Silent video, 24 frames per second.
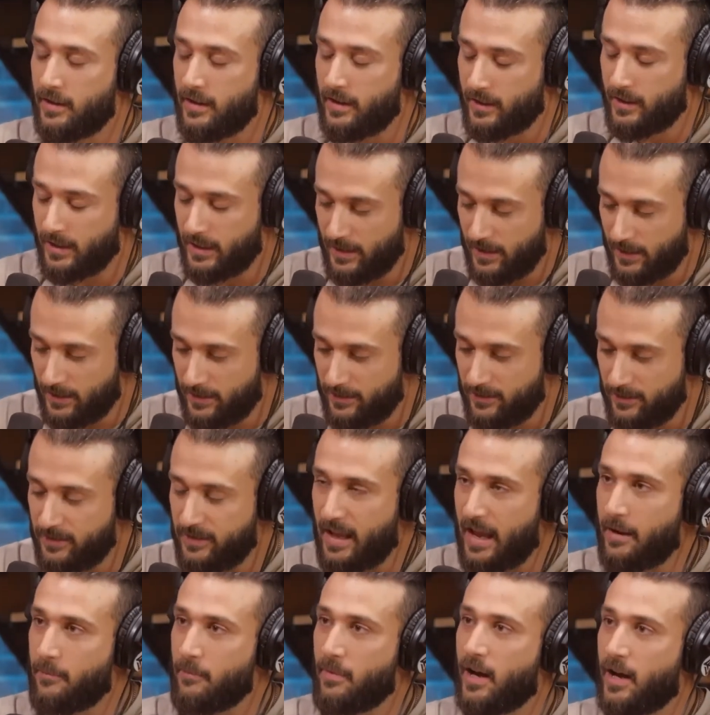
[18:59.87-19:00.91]
they can
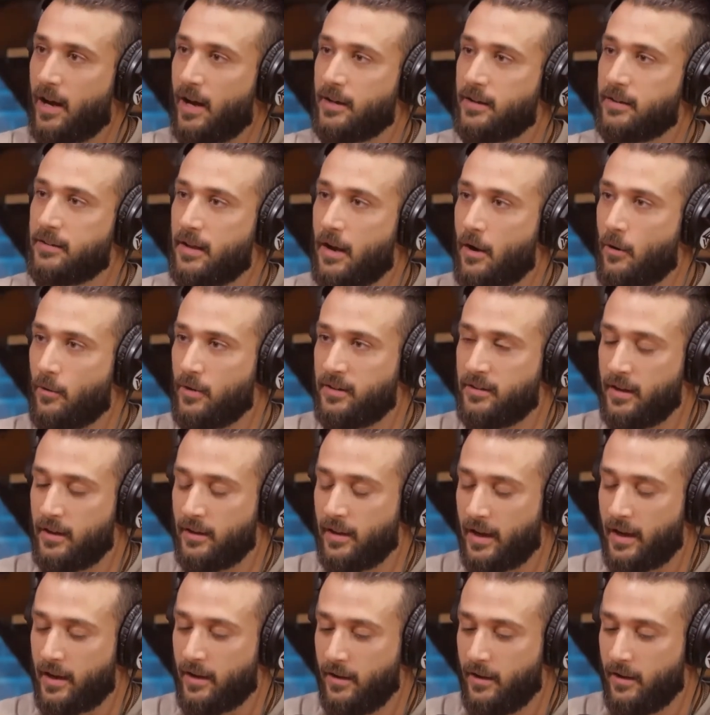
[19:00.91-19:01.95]
stand behind. Because I always
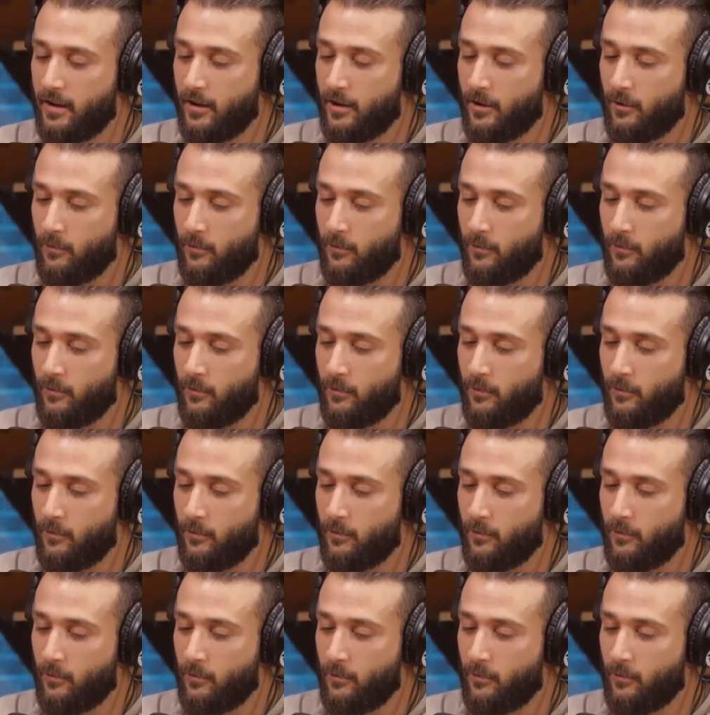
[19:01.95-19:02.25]
say, like,